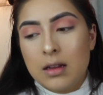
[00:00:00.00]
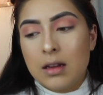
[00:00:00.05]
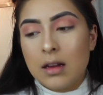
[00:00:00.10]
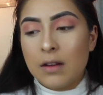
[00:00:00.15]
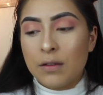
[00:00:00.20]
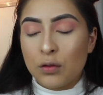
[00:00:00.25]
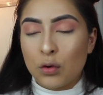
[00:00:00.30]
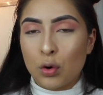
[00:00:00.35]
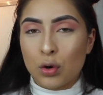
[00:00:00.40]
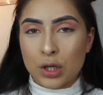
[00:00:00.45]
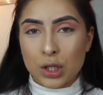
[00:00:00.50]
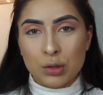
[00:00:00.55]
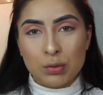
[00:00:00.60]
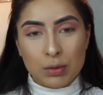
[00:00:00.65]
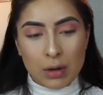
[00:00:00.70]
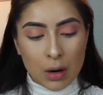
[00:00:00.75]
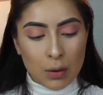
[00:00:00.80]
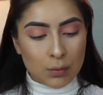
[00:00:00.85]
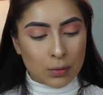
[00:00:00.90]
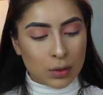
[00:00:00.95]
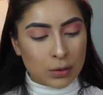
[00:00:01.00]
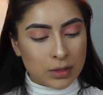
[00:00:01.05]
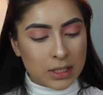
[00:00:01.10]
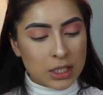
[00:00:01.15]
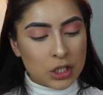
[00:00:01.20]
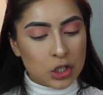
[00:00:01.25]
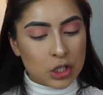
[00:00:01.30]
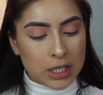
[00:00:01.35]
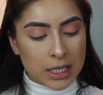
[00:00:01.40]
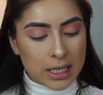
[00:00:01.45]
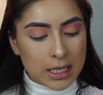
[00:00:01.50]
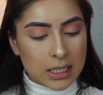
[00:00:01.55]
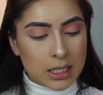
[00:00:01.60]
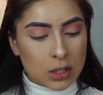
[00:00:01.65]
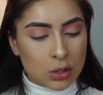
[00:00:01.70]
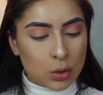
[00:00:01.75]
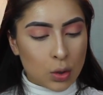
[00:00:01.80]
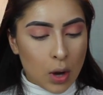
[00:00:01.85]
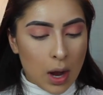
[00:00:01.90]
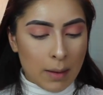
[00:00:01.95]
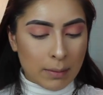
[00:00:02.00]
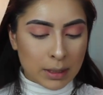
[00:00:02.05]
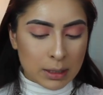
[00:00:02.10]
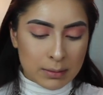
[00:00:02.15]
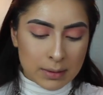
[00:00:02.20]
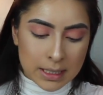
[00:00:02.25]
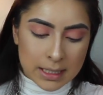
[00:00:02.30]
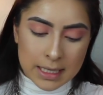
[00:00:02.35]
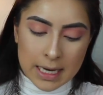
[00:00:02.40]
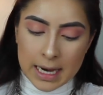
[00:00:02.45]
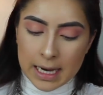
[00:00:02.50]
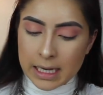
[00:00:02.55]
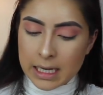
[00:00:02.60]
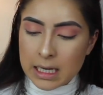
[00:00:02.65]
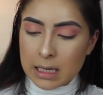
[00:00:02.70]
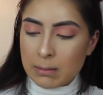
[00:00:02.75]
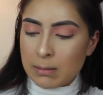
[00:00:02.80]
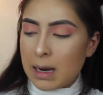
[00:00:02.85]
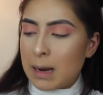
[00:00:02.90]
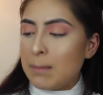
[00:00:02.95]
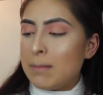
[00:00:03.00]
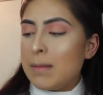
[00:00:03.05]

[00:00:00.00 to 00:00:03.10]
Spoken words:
of course we want rosy cheeks, so I'm going to be taking my